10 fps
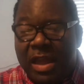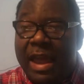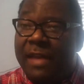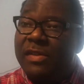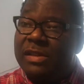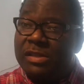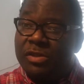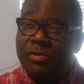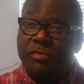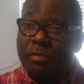And this
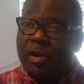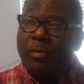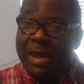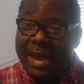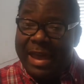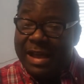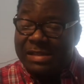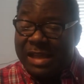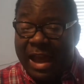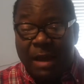too will pass.
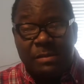I am